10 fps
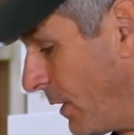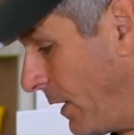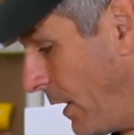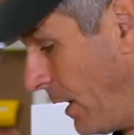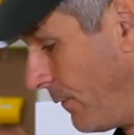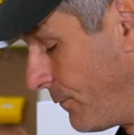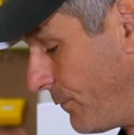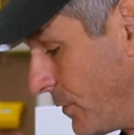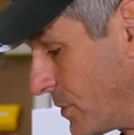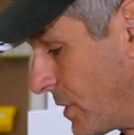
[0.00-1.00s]

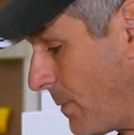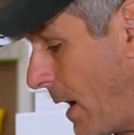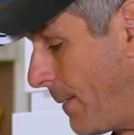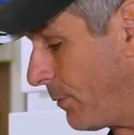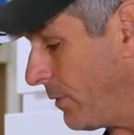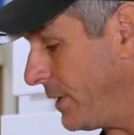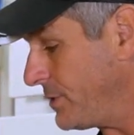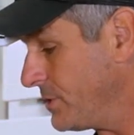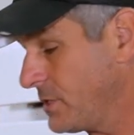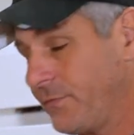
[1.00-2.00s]
For some
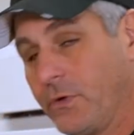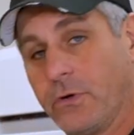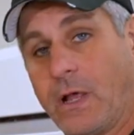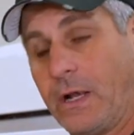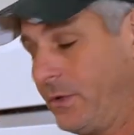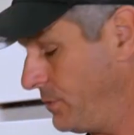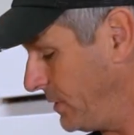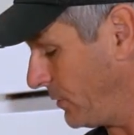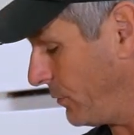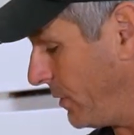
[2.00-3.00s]
operations, if you're not
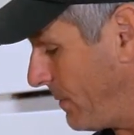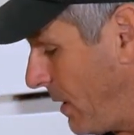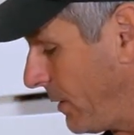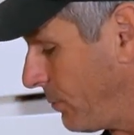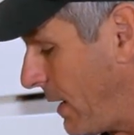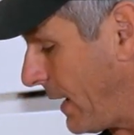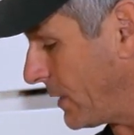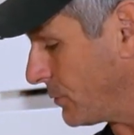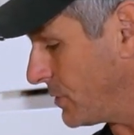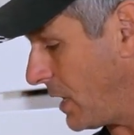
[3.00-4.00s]
using the rear mounting
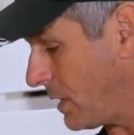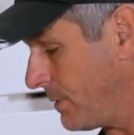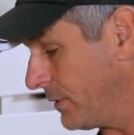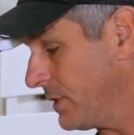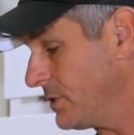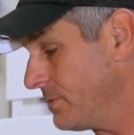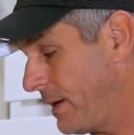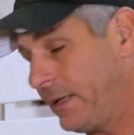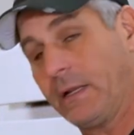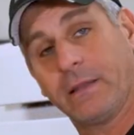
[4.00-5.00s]
brackets, we'll talk about this, you
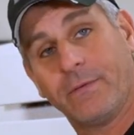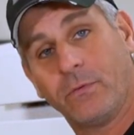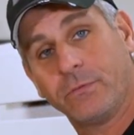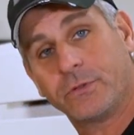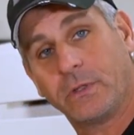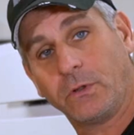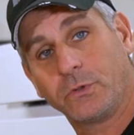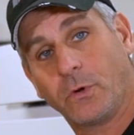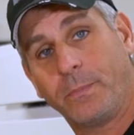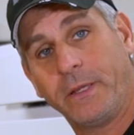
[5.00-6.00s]
might need a level. So a
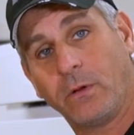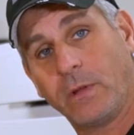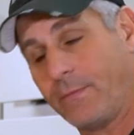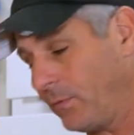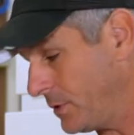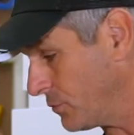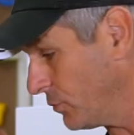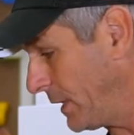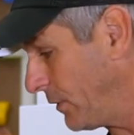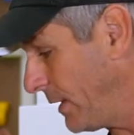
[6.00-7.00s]
little torpedo level is
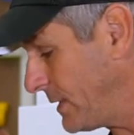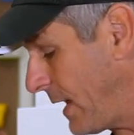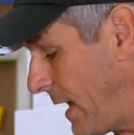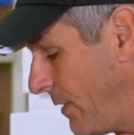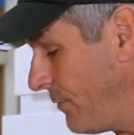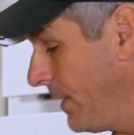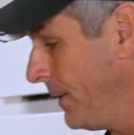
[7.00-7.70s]
really great to have.